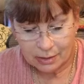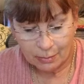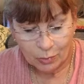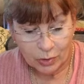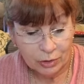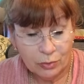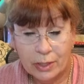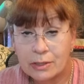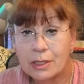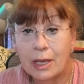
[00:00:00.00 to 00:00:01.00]
summery
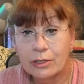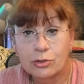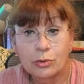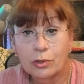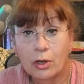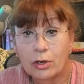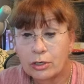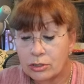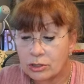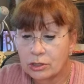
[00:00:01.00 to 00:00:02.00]
dress, extra
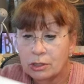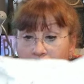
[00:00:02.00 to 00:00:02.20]
large.